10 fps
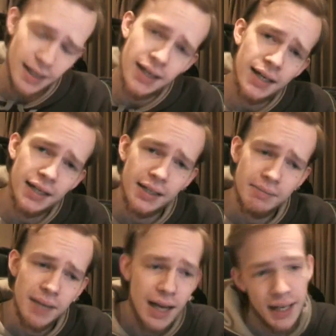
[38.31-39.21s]

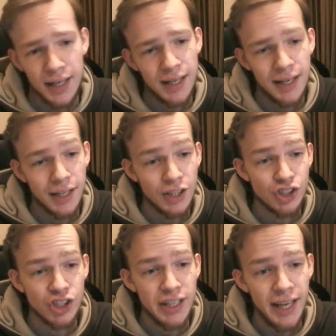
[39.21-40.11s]

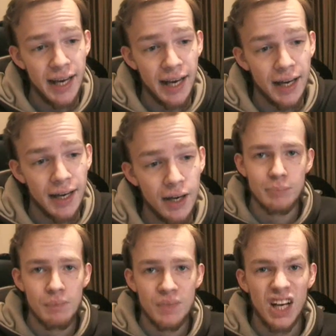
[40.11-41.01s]
So yeah.
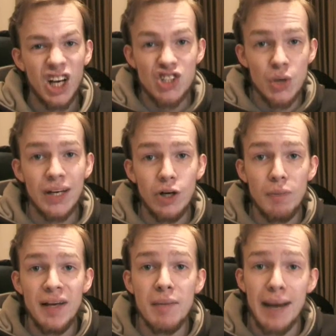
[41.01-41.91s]
So a little
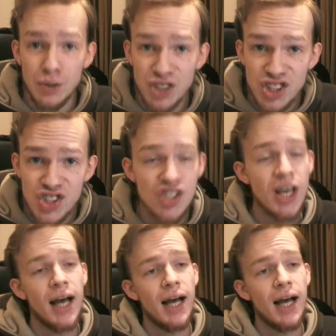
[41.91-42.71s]
bit about us.